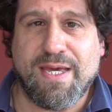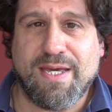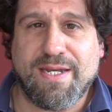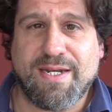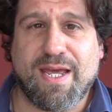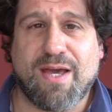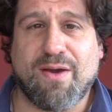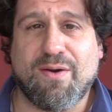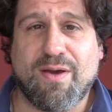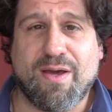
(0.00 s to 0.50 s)

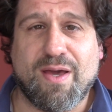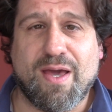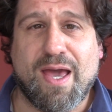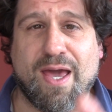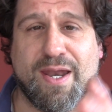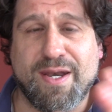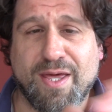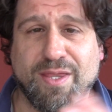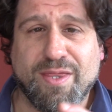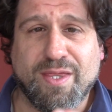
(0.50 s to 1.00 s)
Now,
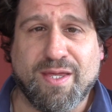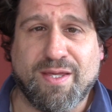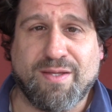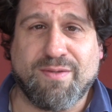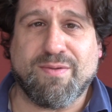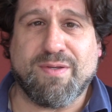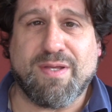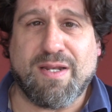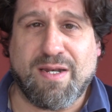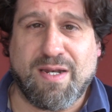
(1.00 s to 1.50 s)
another
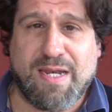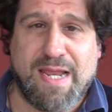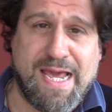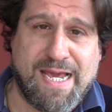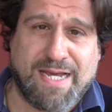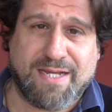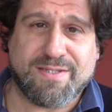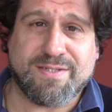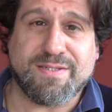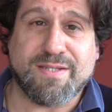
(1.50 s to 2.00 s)

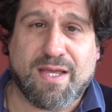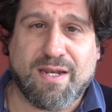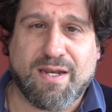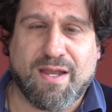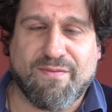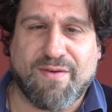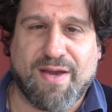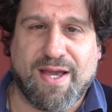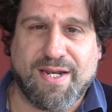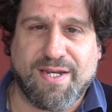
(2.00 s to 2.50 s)

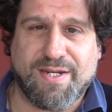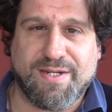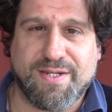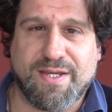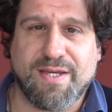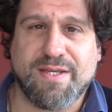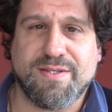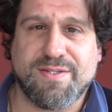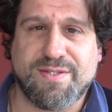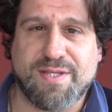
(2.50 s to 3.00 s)
ex-Love
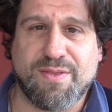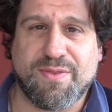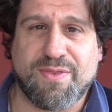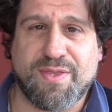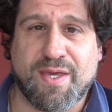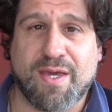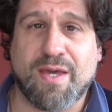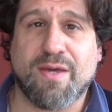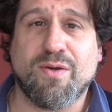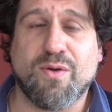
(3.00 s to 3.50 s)
Islander,
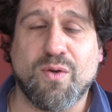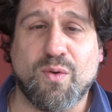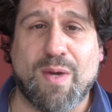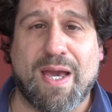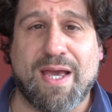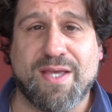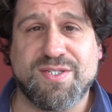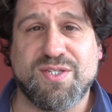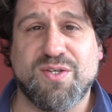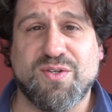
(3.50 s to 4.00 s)
Cynthia, who,
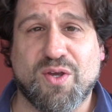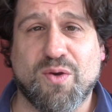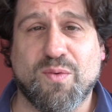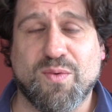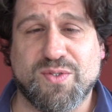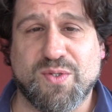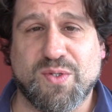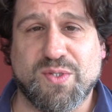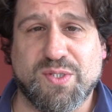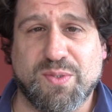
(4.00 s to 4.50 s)
as you know,
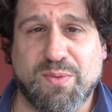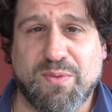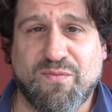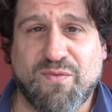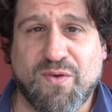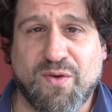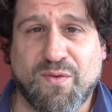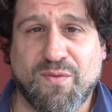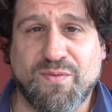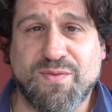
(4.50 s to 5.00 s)
was also
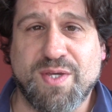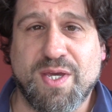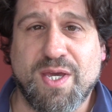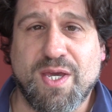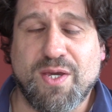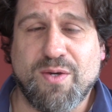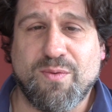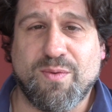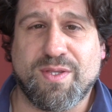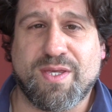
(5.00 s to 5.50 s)
involved
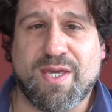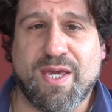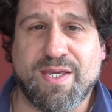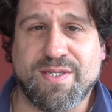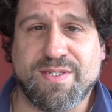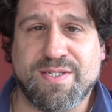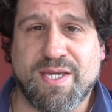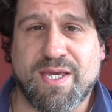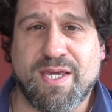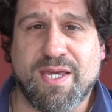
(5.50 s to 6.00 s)
with
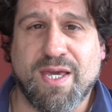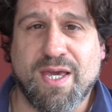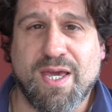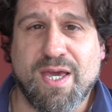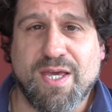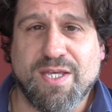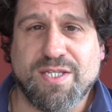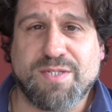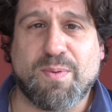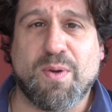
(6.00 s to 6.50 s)
Casey,
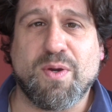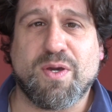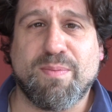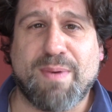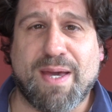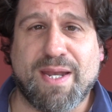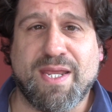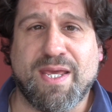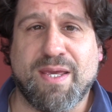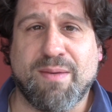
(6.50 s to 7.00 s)
spoke
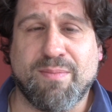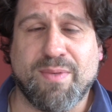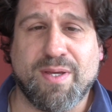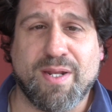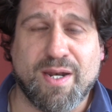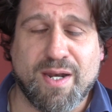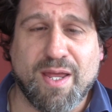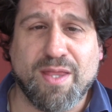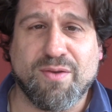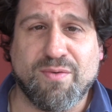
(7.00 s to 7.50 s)
about him in
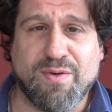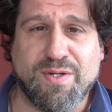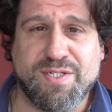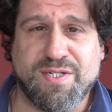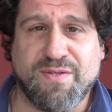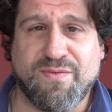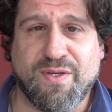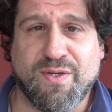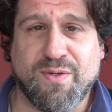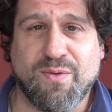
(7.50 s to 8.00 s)
another
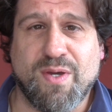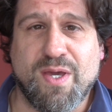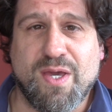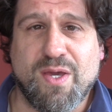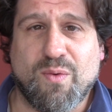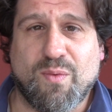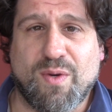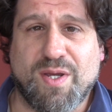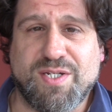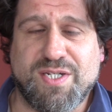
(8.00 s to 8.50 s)
interview
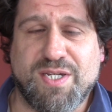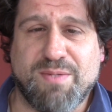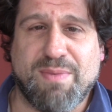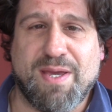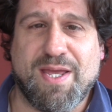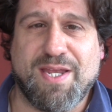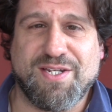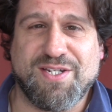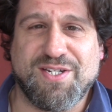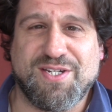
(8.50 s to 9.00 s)
where she
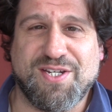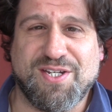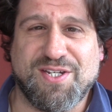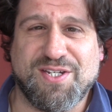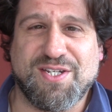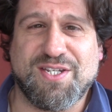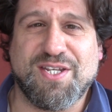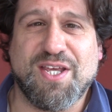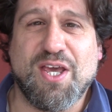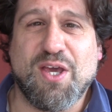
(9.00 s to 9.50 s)

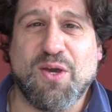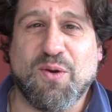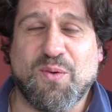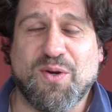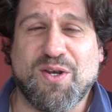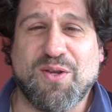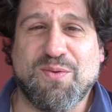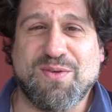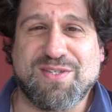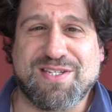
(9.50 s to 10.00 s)
mentioned what
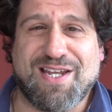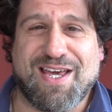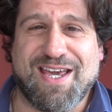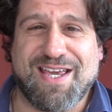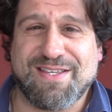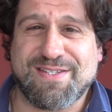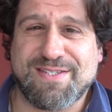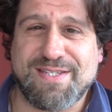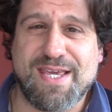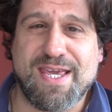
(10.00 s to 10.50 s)
it was
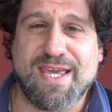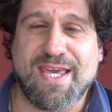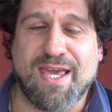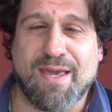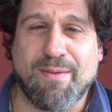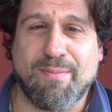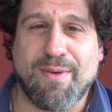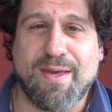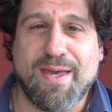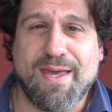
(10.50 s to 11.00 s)
like seeing
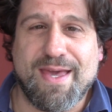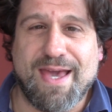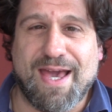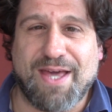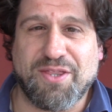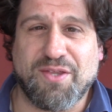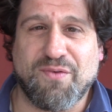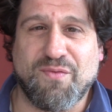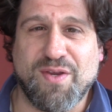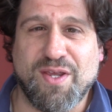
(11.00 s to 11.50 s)
him at
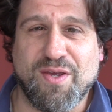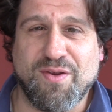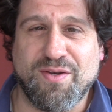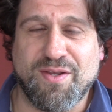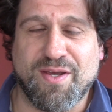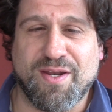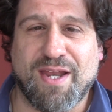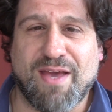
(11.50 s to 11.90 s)
the reunion.